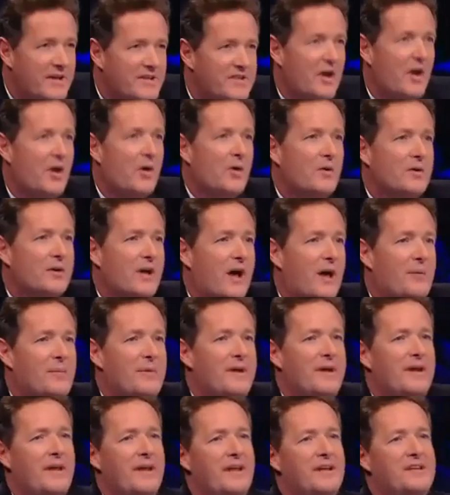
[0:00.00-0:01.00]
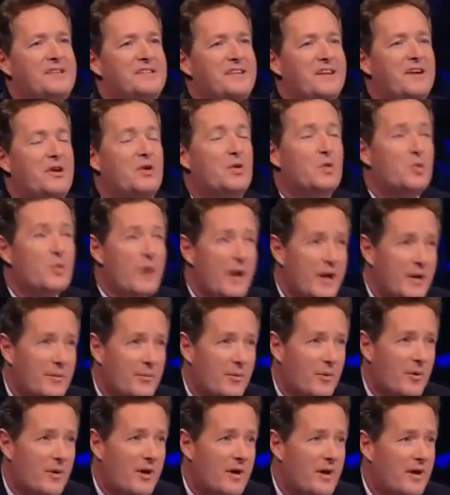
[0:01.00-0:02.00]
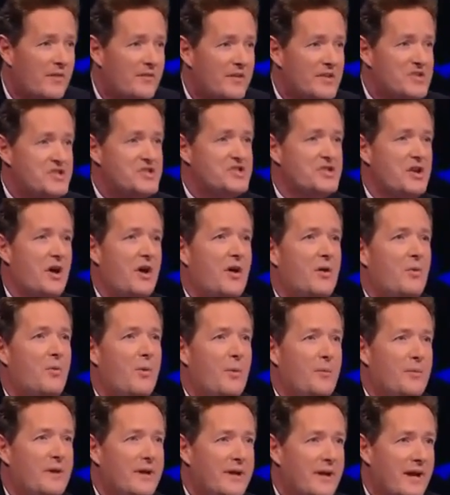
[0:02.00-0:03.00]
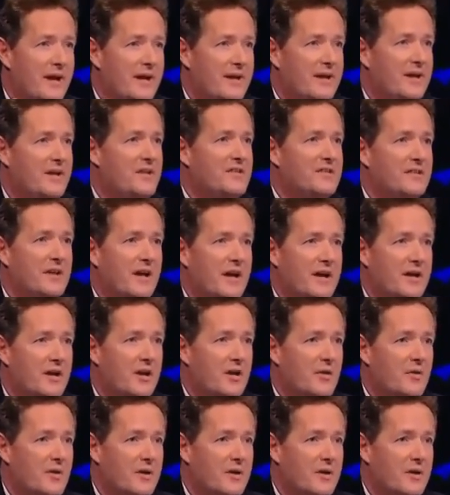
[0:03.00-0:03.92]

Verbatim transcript: years old. I mean, it is incredible. This show, when we get kids like